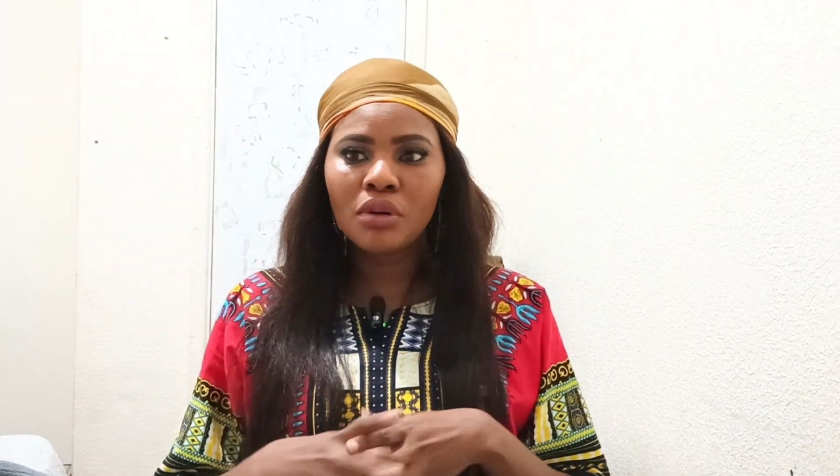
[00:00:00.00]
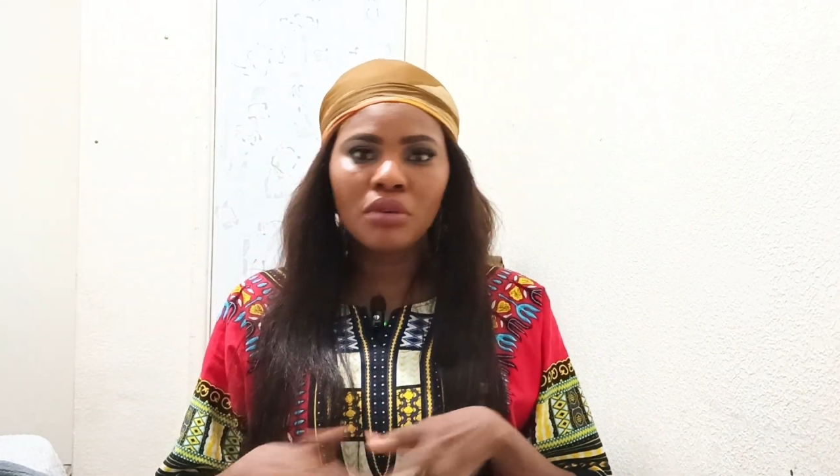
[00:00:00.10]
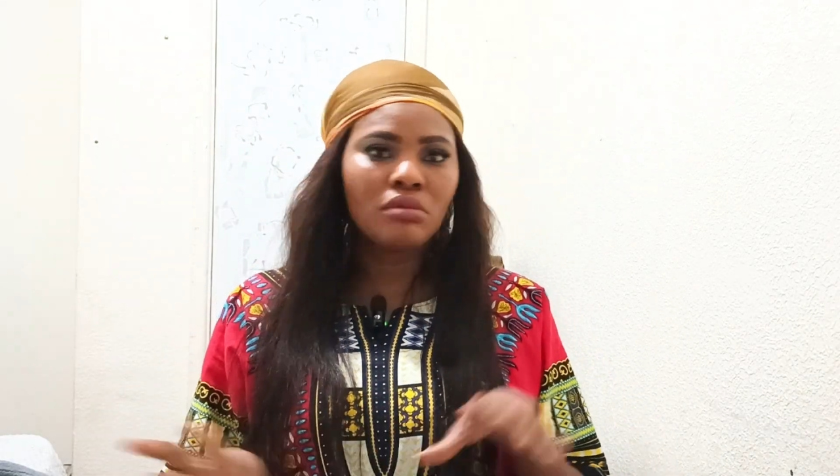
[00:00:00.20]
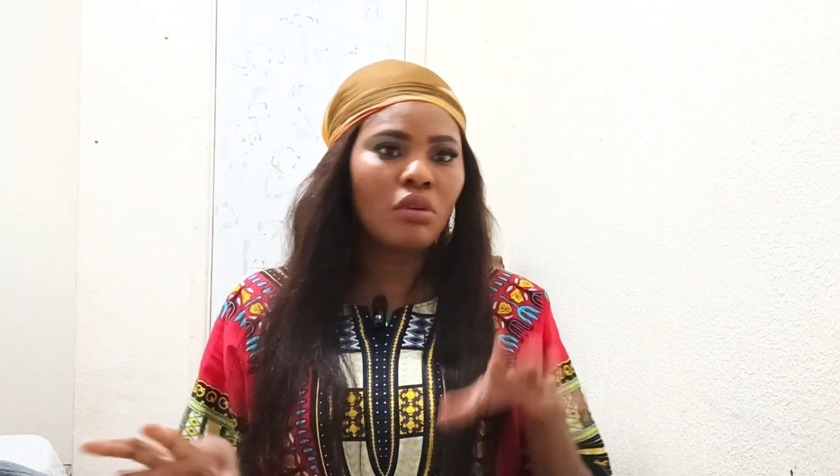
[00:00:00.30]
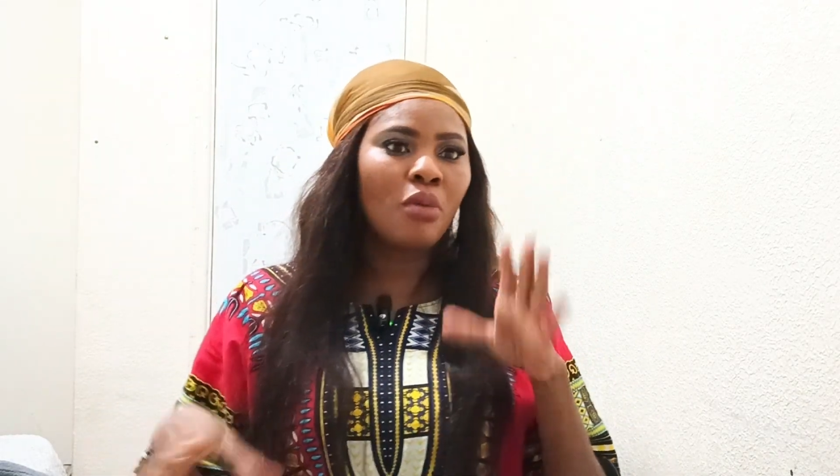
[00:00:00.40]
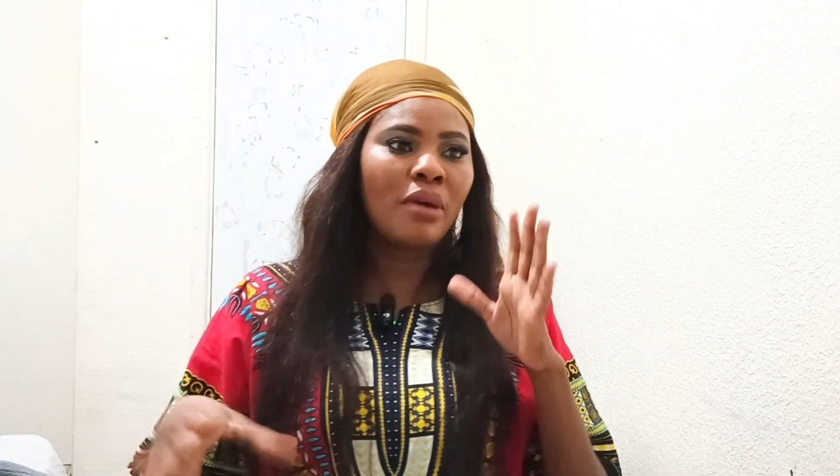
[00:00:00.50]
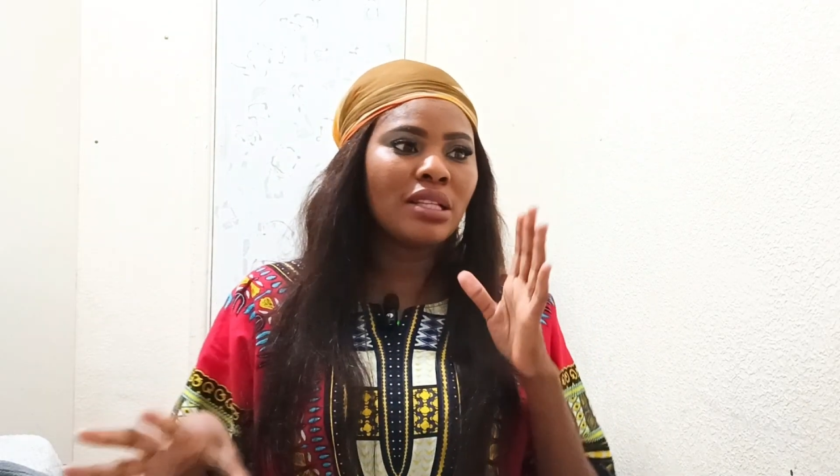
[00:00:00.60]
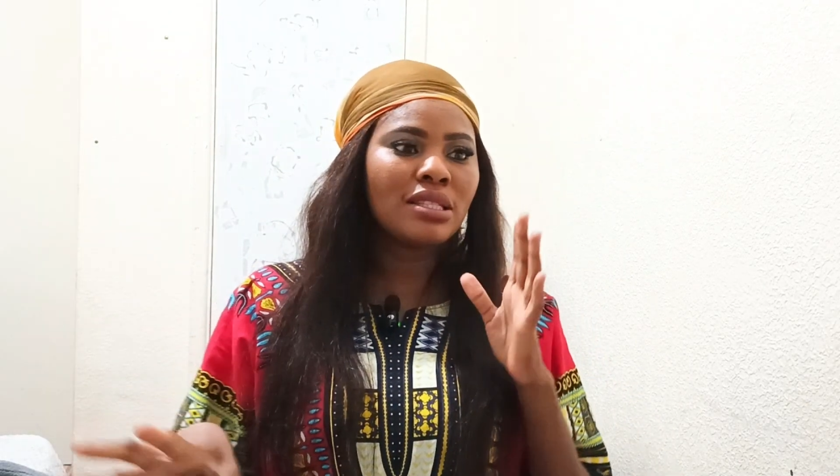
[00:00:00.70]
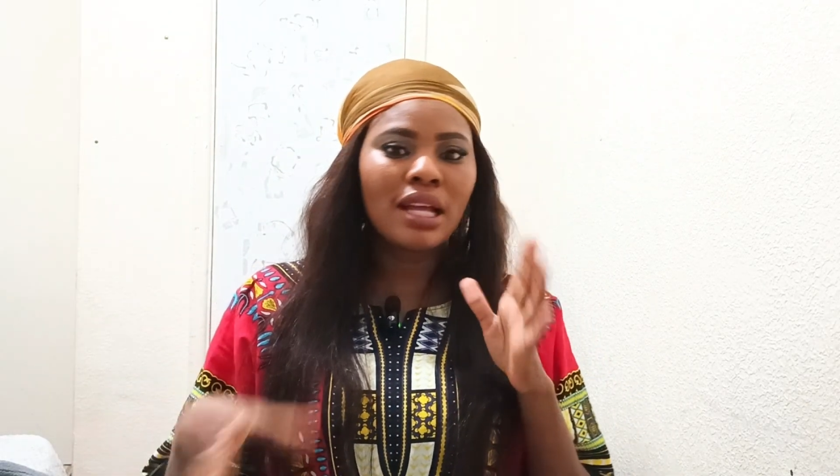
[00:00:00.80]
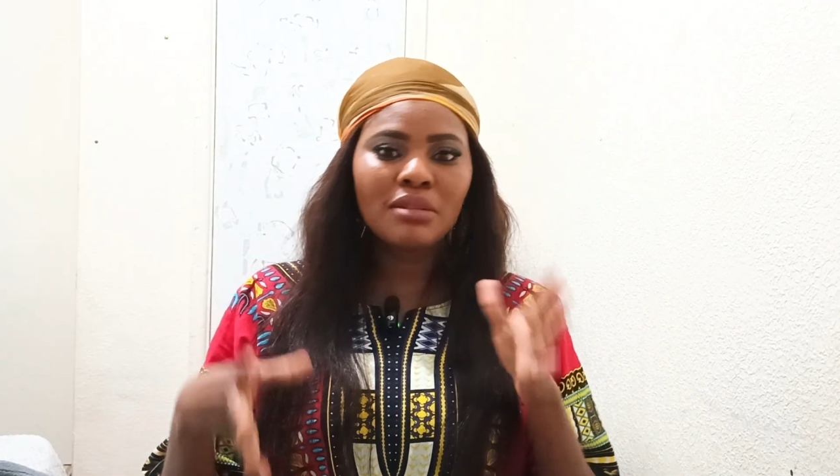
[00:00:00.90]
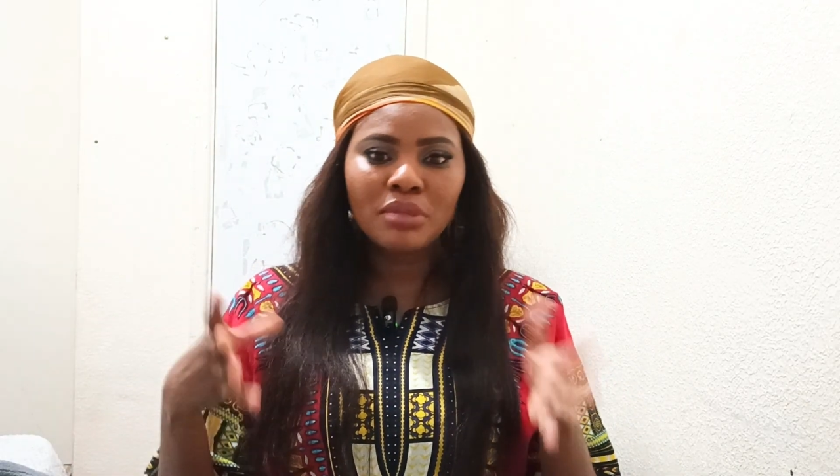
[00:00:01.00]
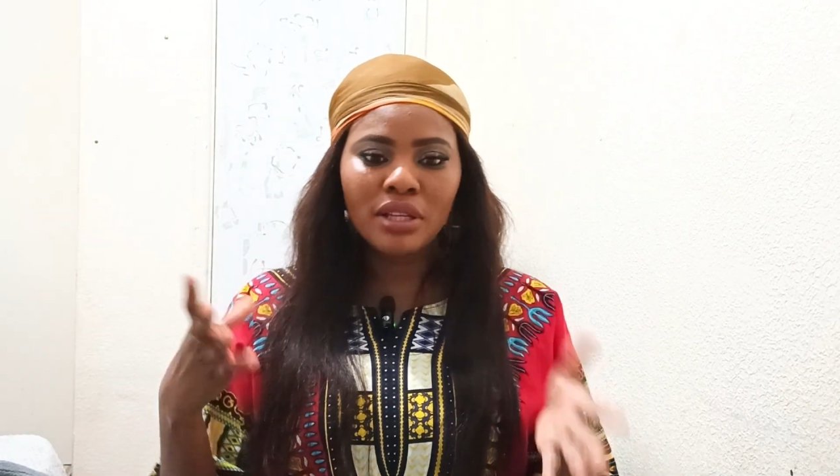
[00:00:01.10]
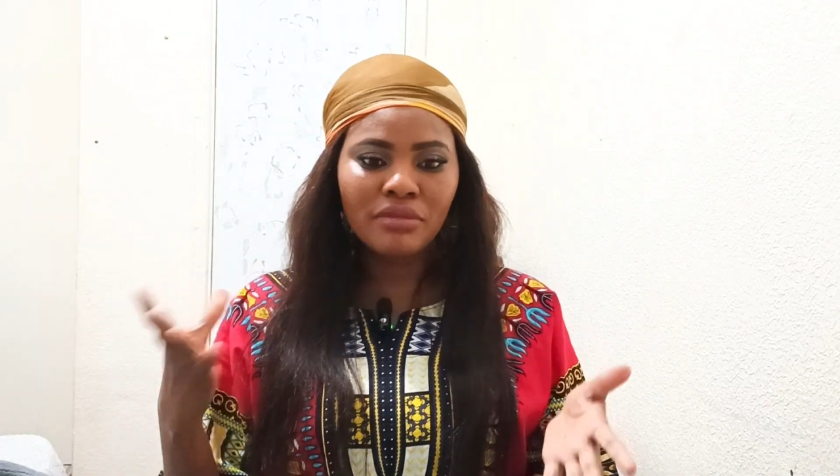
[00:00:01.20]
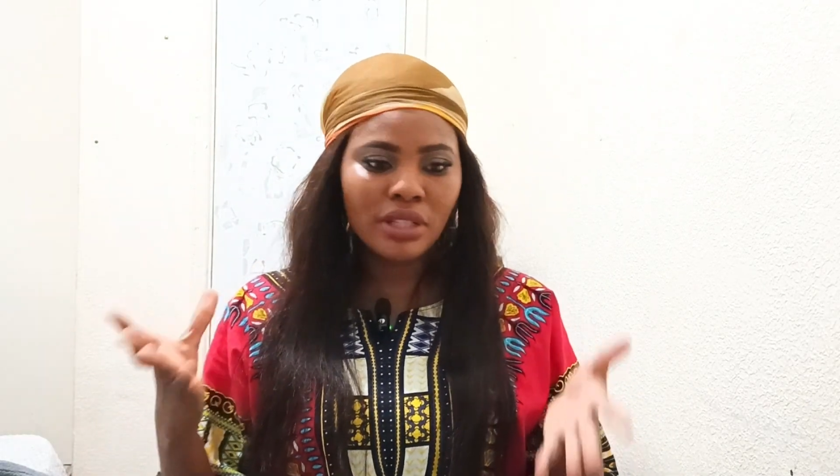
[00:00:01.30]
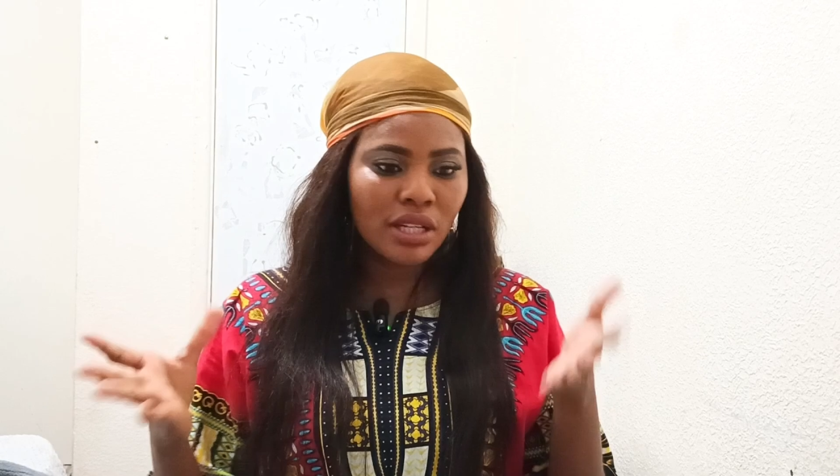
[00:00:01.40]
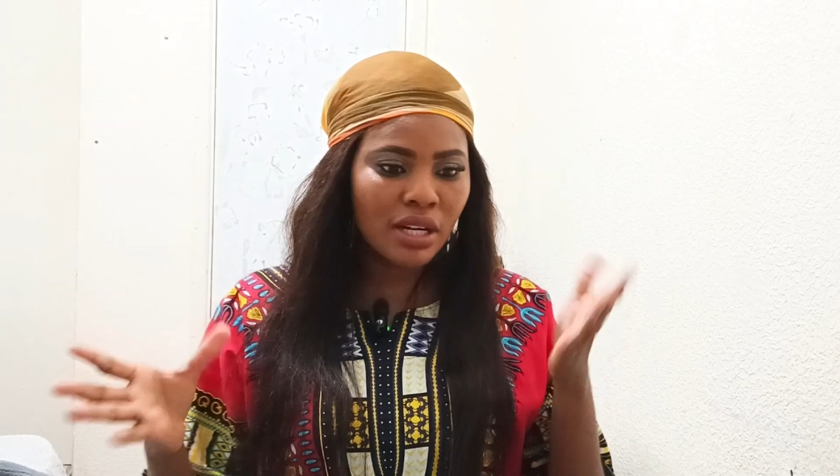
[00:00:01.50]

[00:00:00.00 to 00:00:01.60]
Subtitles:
or come and start behaving